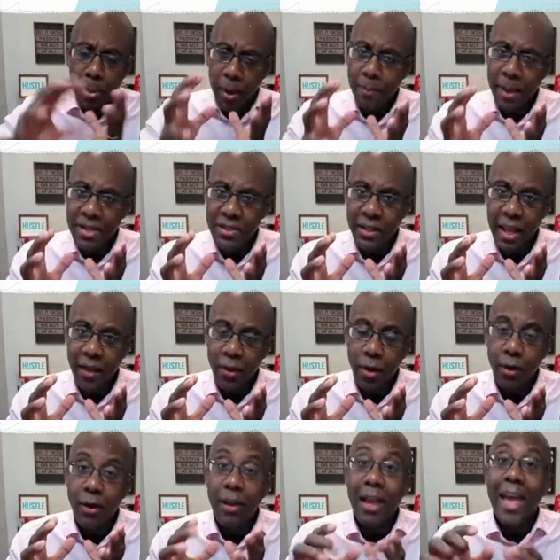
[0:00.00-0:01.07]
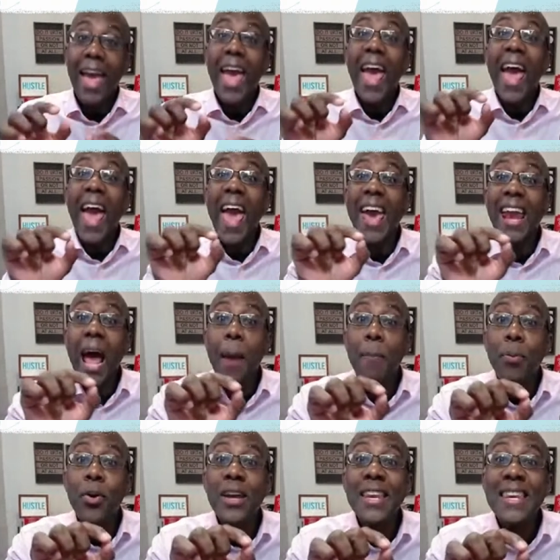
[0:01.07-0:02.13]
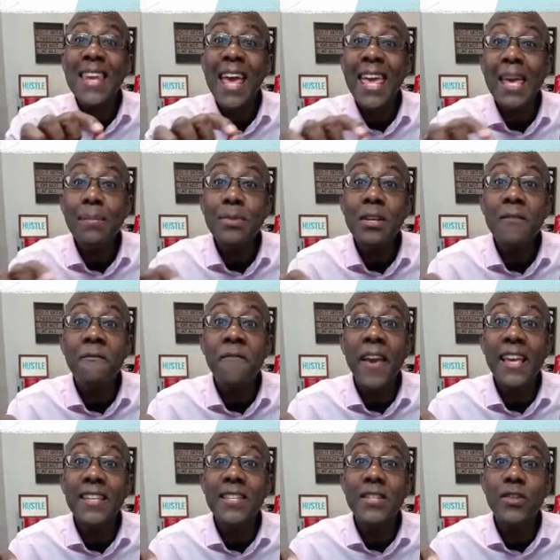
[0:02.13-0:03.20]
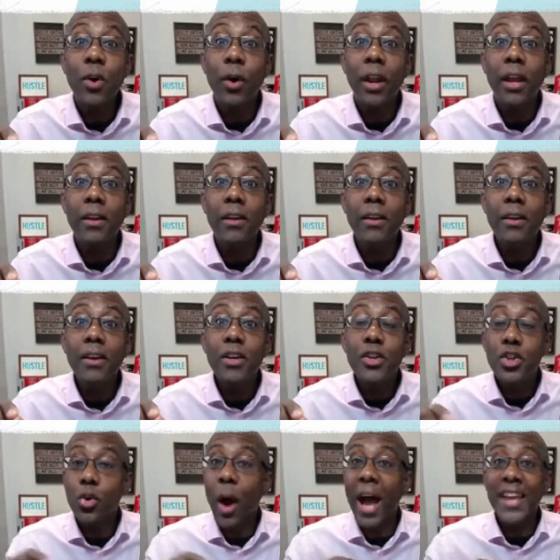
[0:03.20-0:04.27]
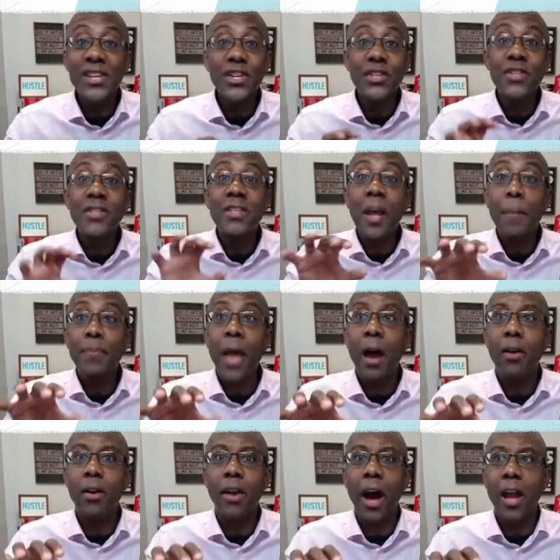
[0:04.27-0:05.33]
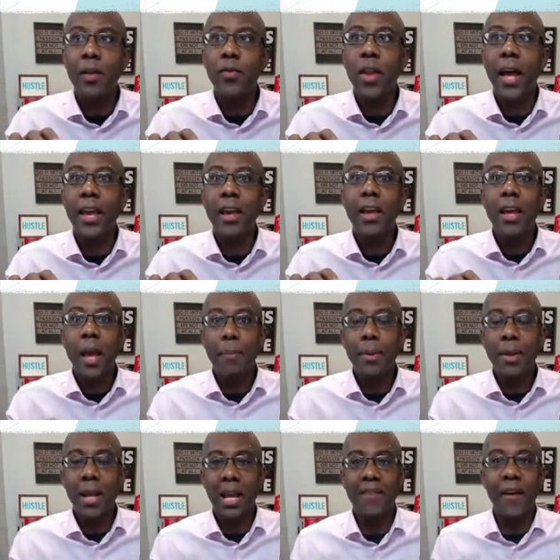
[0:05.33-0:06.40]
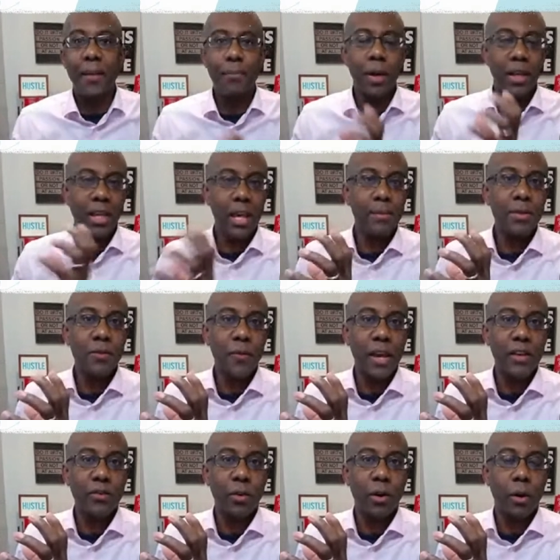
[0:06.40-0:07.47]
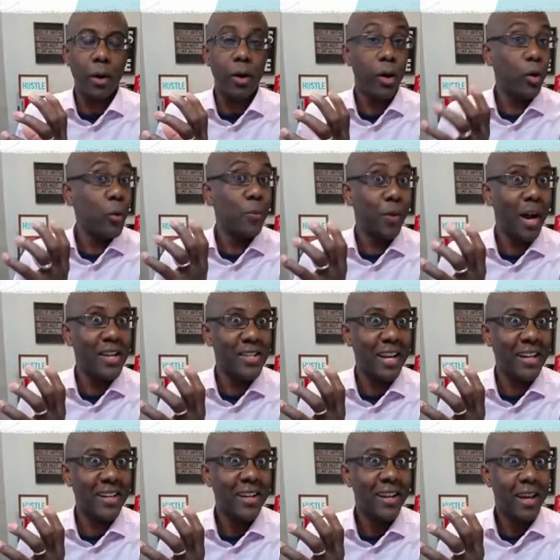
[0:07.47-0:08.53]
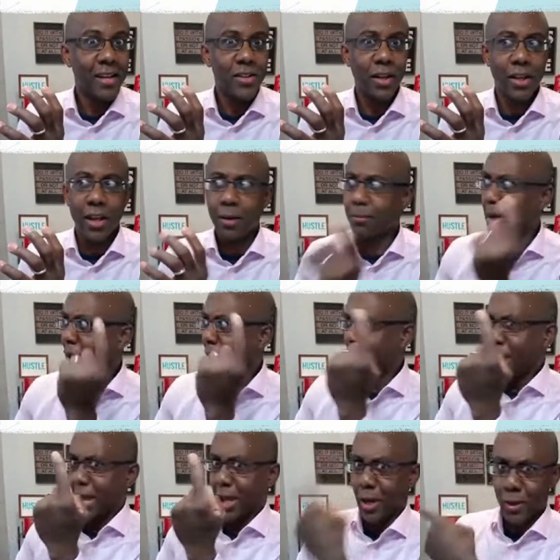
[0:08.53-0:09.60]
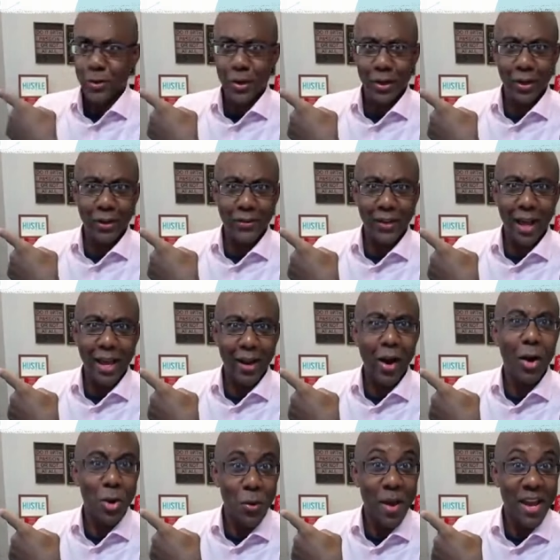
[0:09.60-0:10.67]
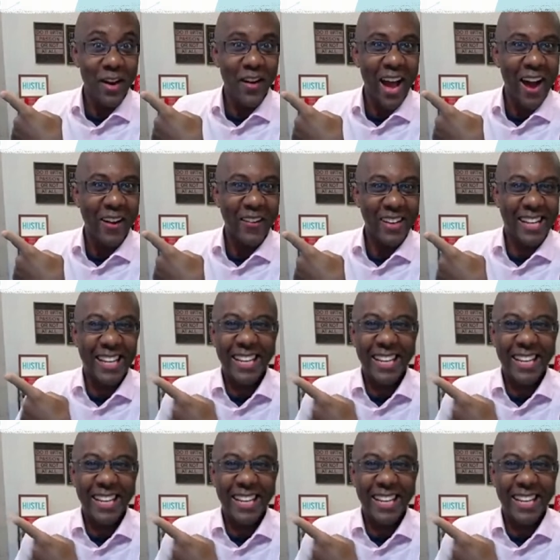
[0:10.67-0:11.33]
put a page together, and I put names and faces on it. So I just stepped out and kind of like, it'd be like if I put Kim's face on a new project. It's a Kim, here's what it looks like. Are you in or out?